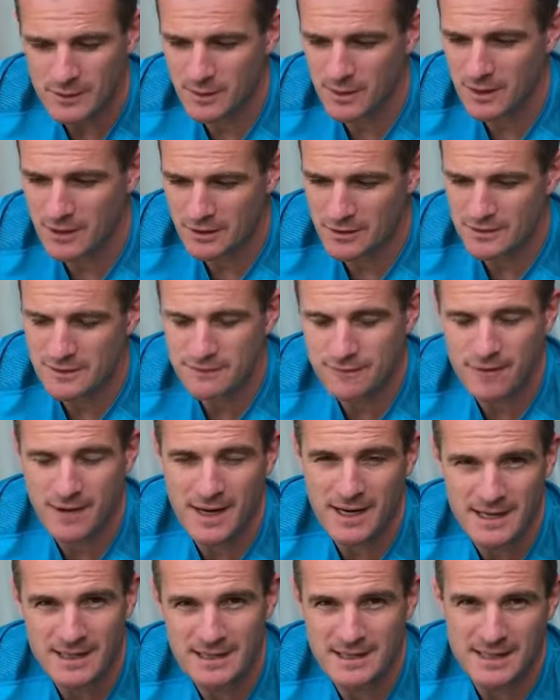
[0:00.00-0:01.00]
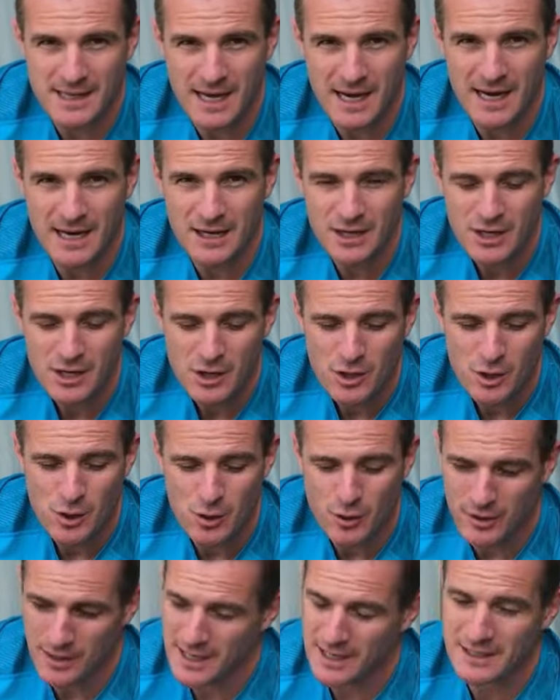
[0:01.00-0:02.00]
So we're going to use Fran here today,
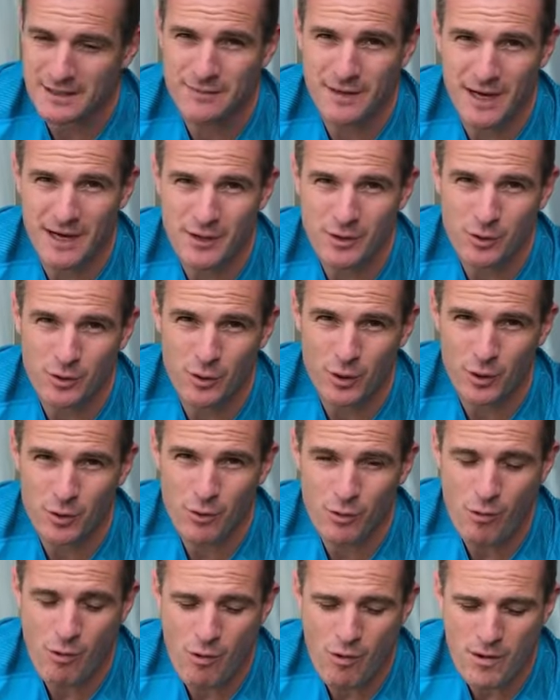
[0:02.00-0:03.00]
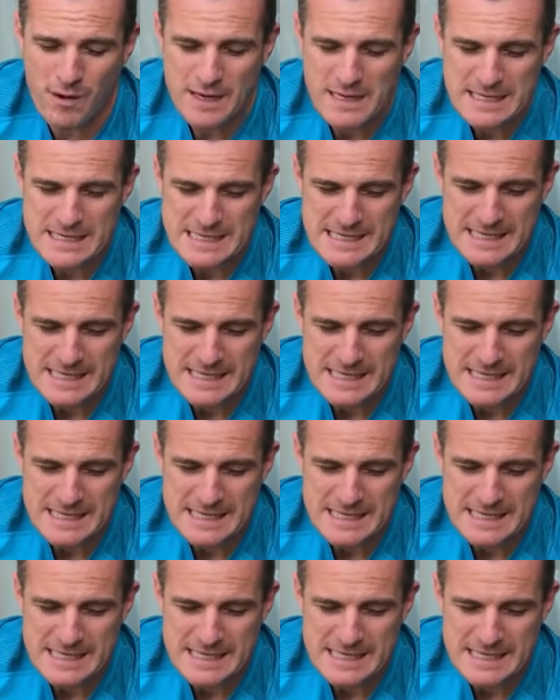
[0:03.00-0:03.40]
who can activate her core,